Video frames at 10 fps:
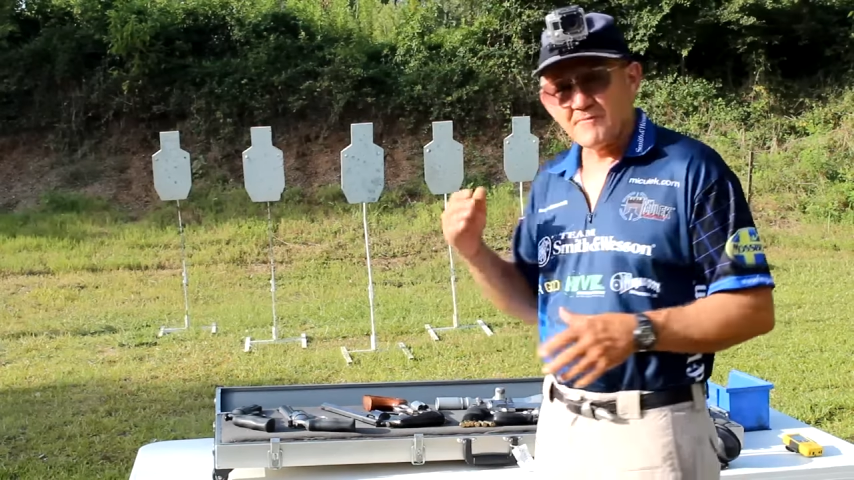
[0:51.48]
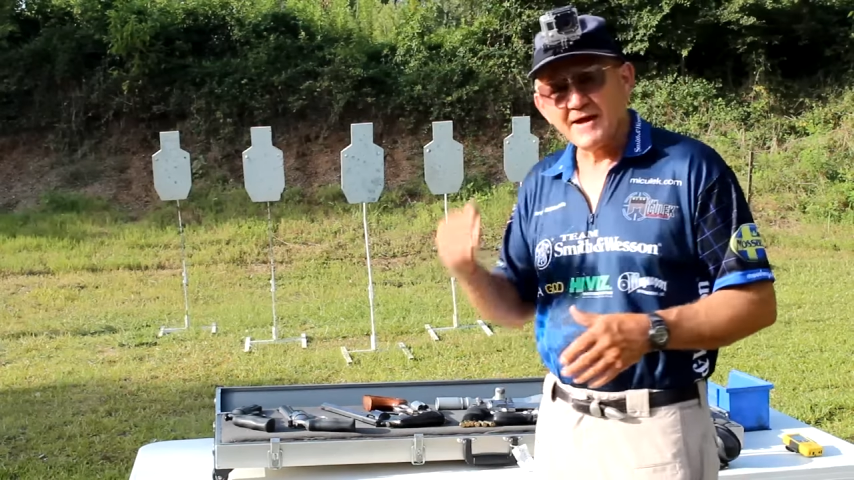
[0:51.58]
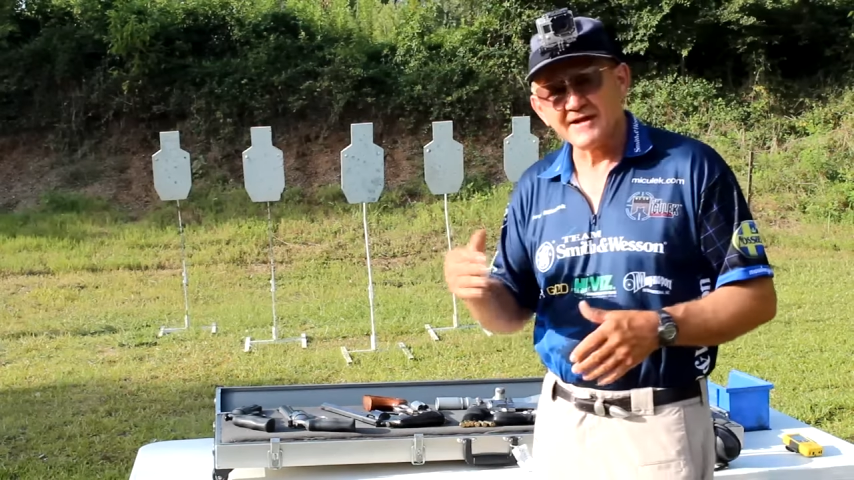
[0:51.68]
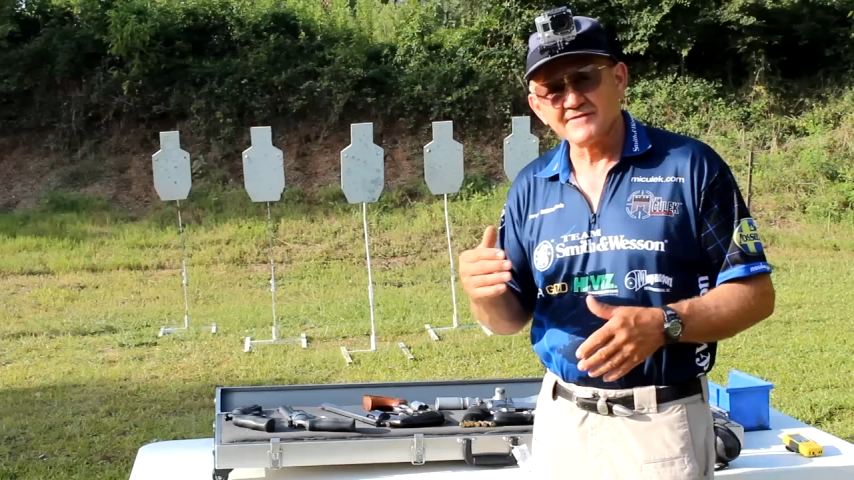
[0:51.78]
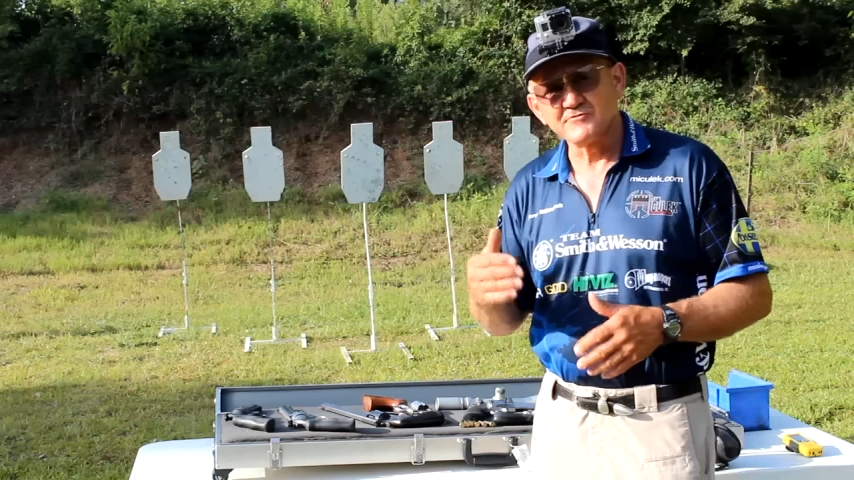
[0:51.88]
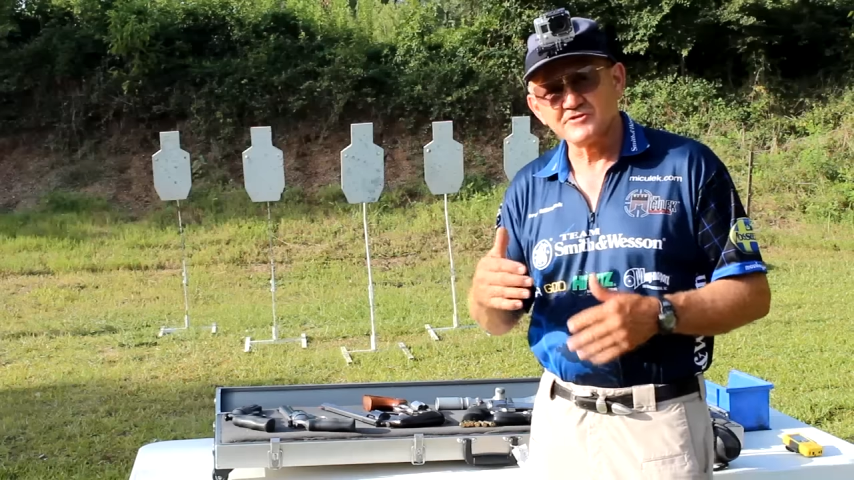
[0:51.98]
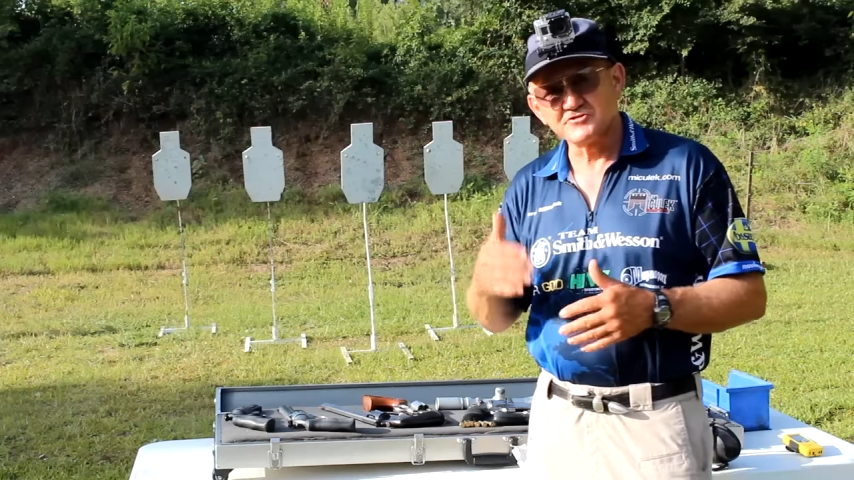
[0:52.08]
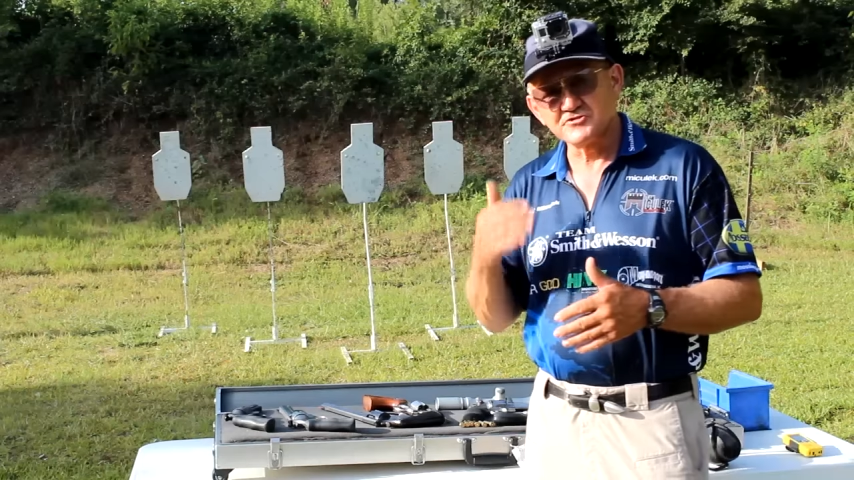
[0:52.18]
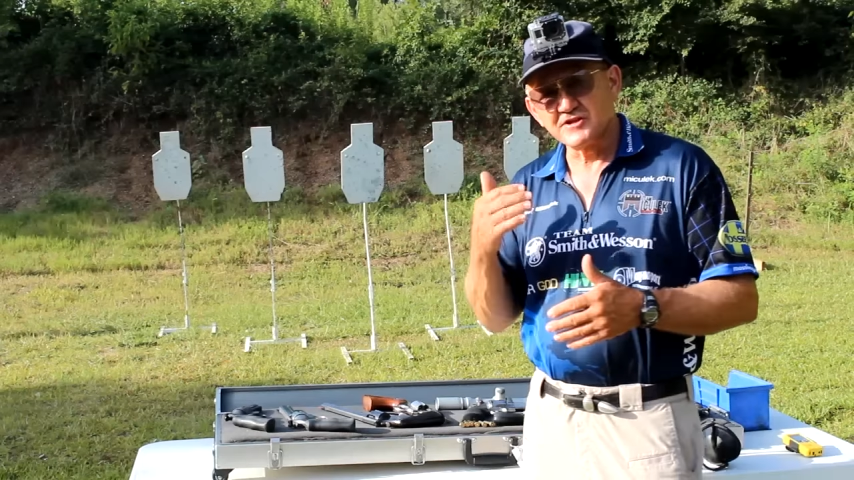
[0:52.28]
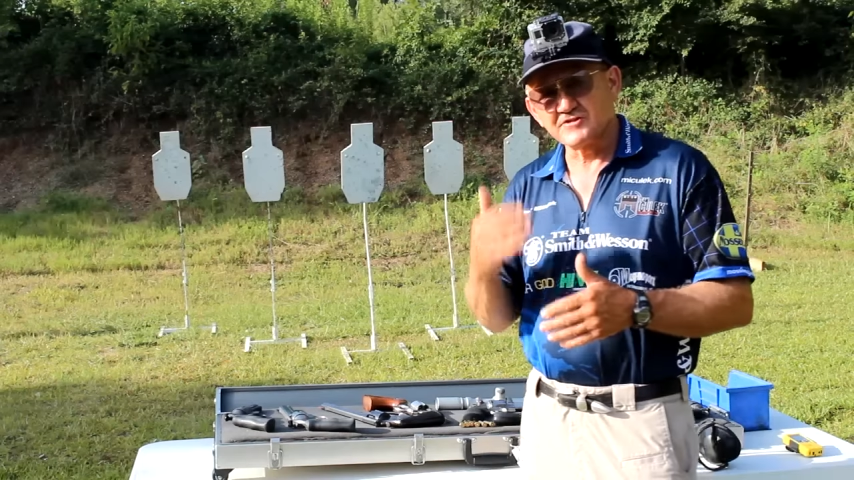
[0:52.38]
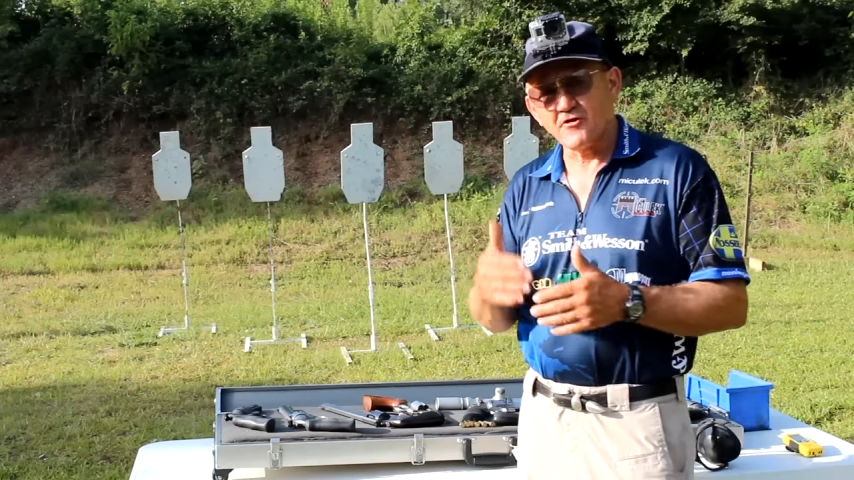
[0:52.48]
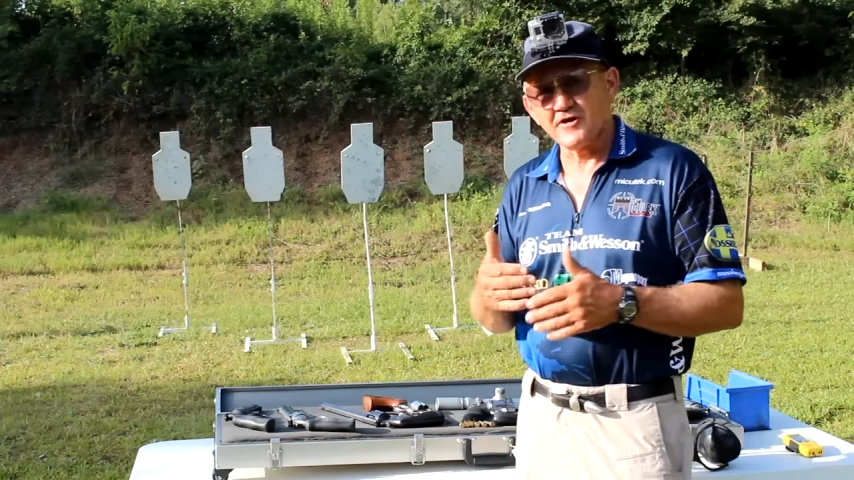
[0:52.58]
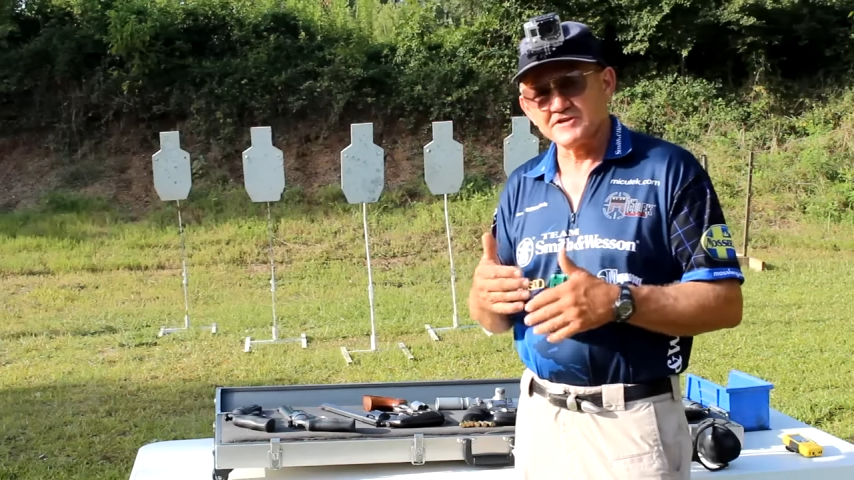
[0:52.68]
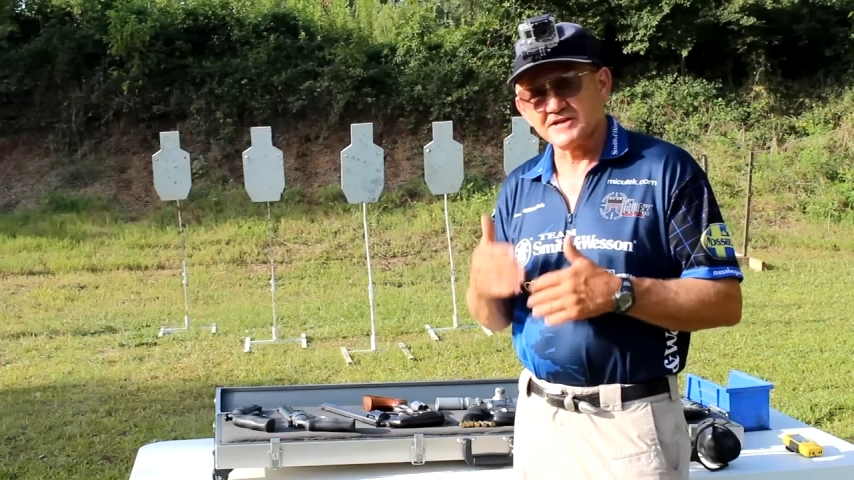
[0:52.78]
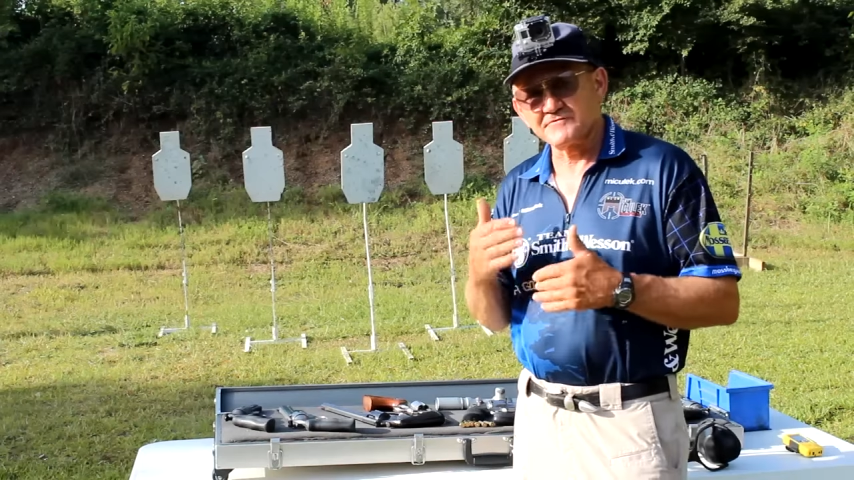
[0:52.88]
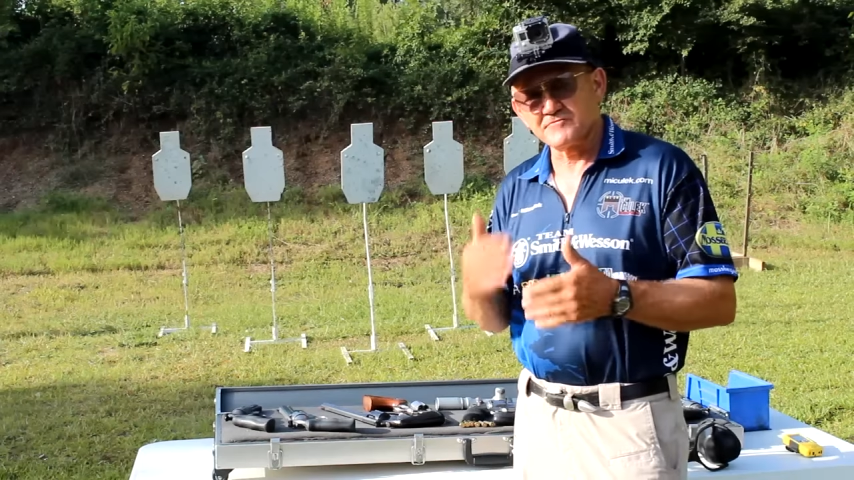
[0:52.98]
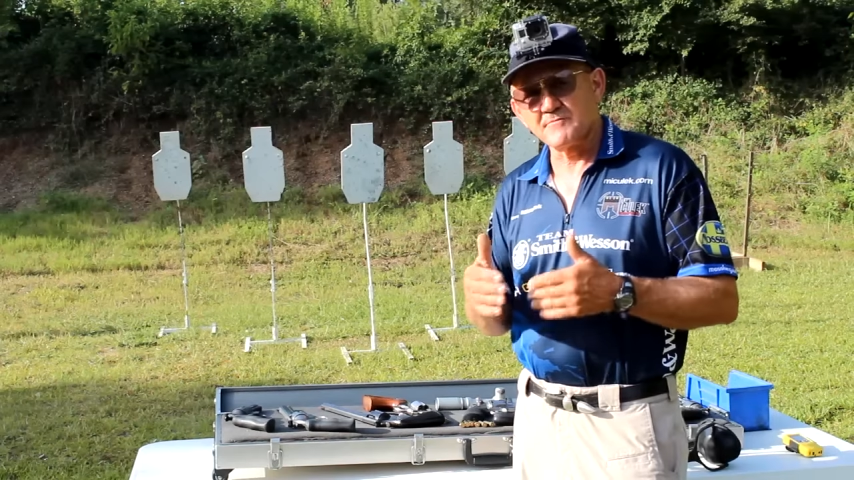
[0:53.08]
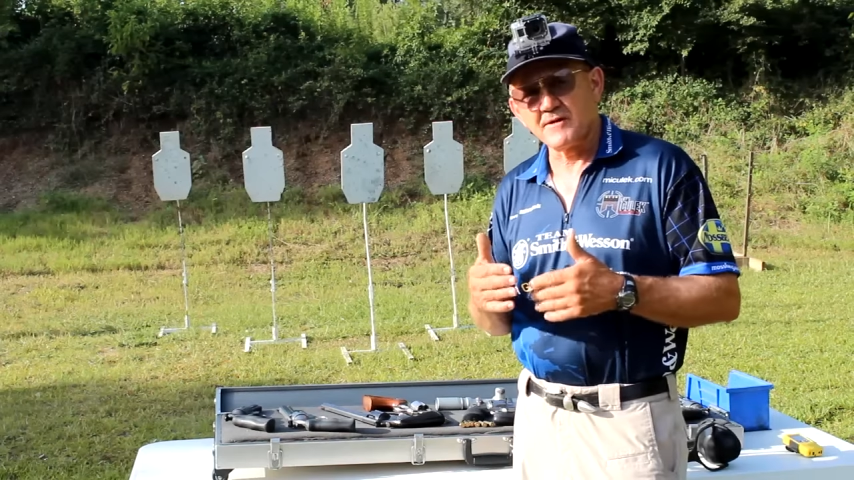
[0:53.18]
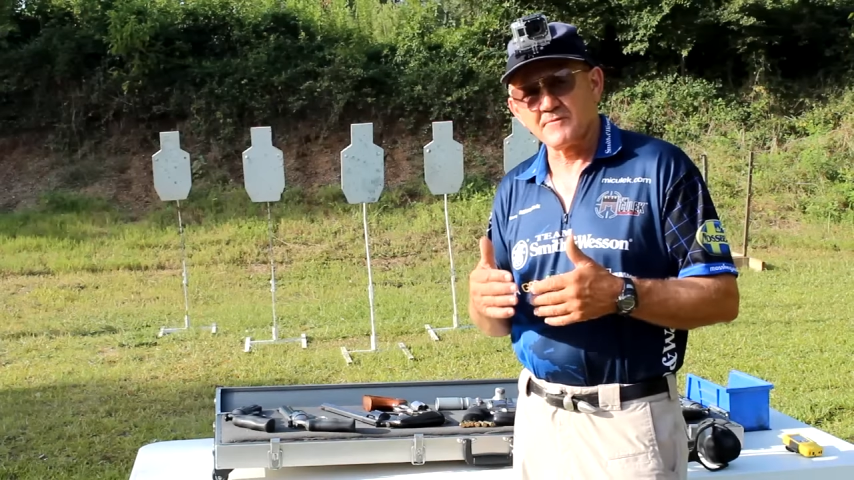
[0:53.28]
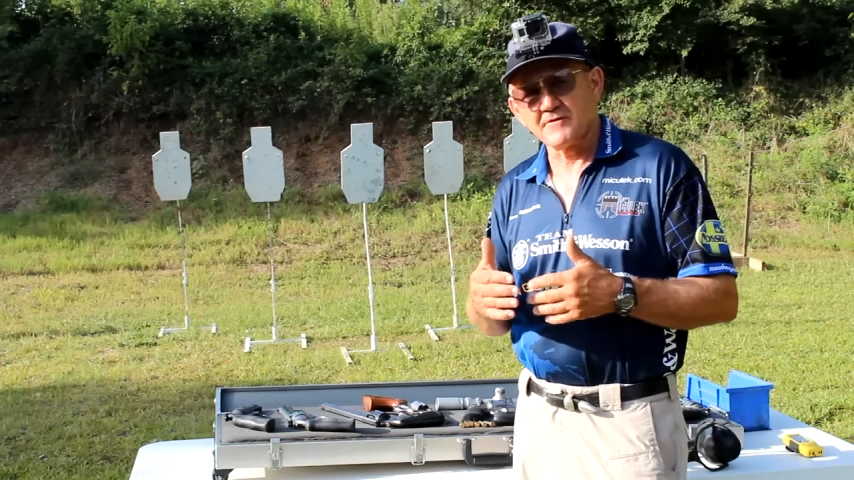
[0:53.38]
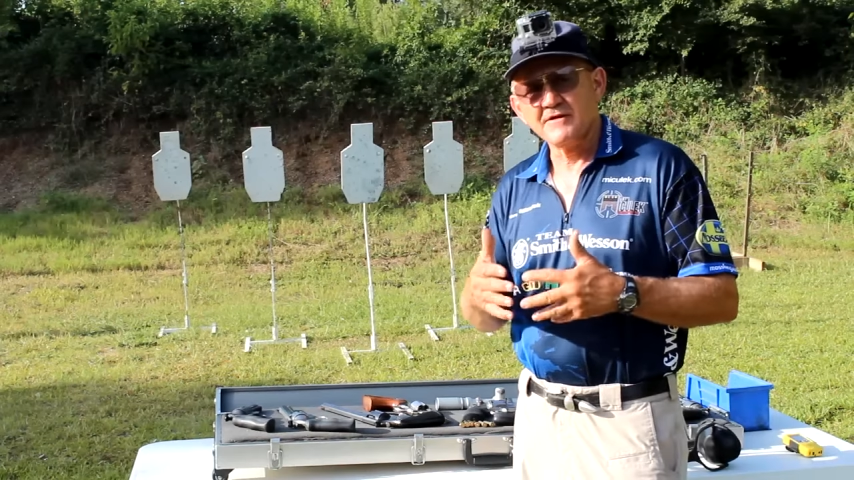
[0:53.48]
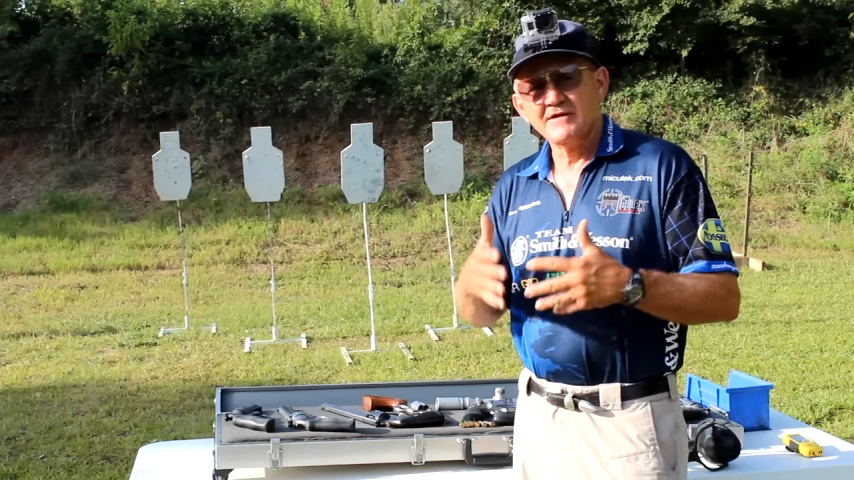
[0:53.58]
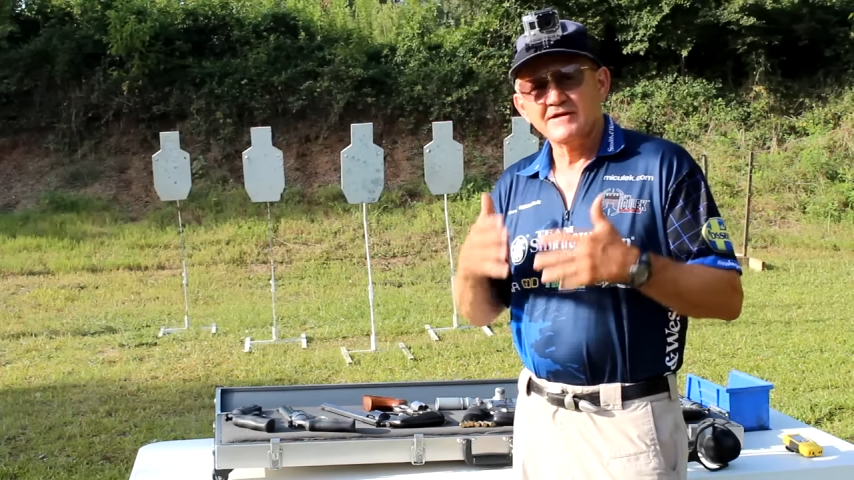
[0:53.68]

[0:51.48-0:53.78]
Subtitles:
Magnum, when you're shooting targets, you have to remember